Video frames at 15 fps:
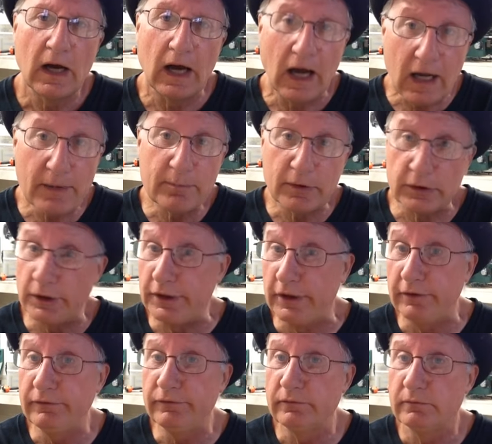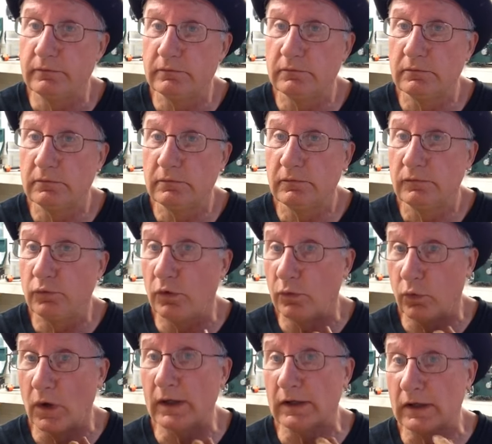I believe,
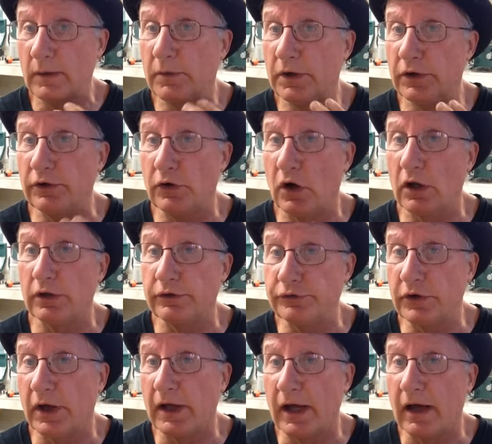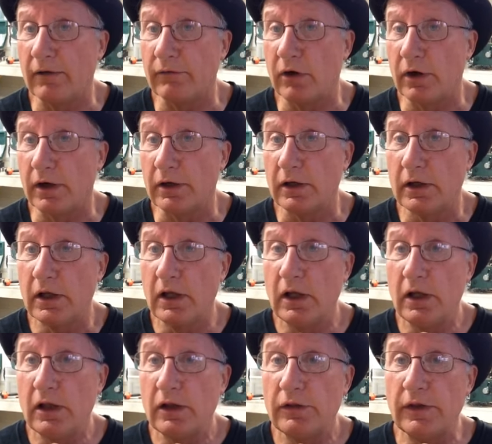with what limited knowledge I have on it,
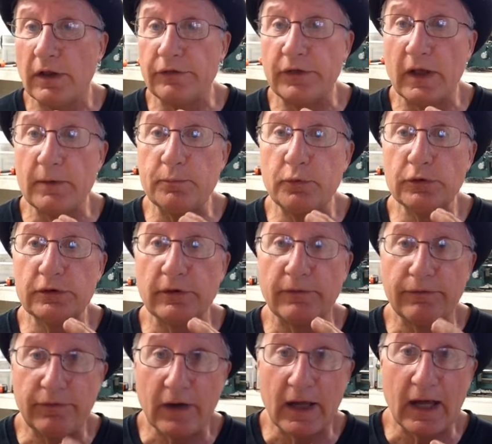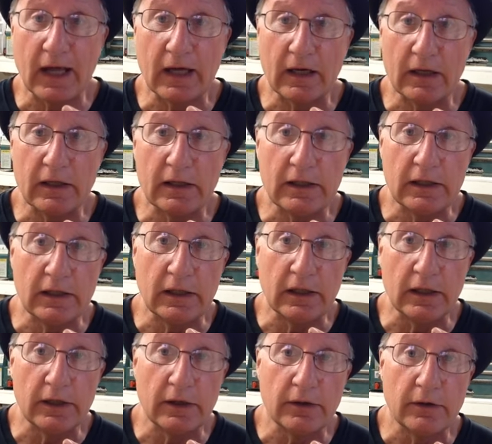that they put the fat
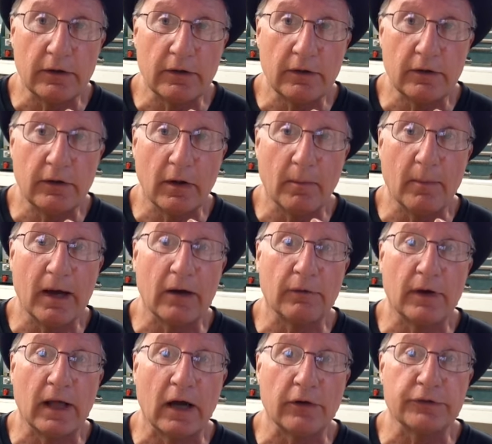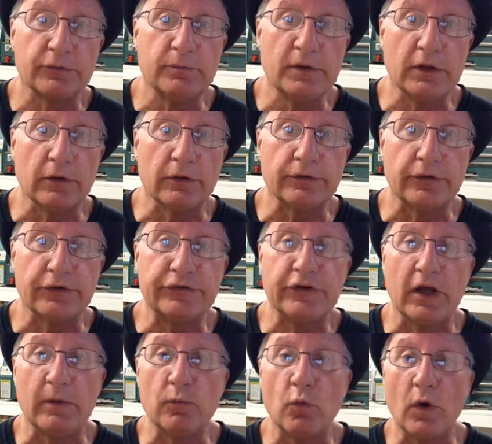in the Mountain House meals the
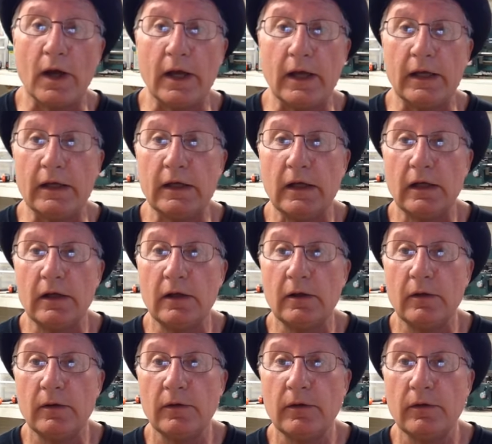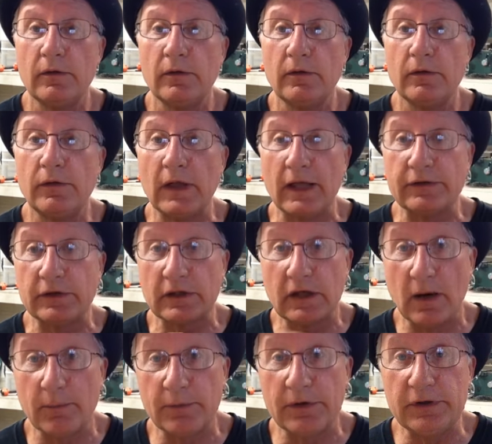same way that the
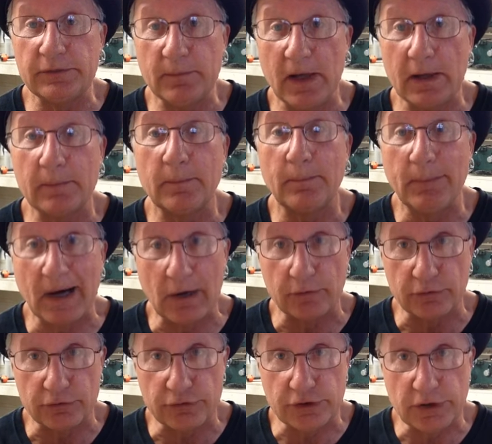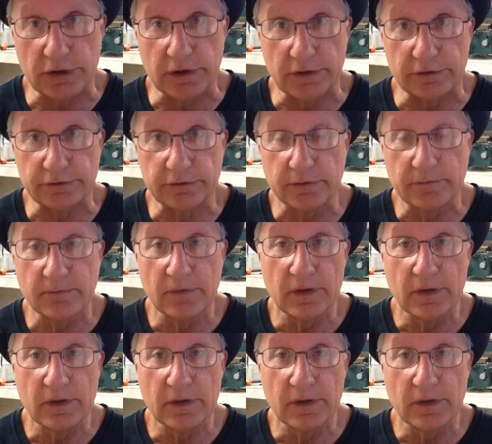companies make powdered cheese.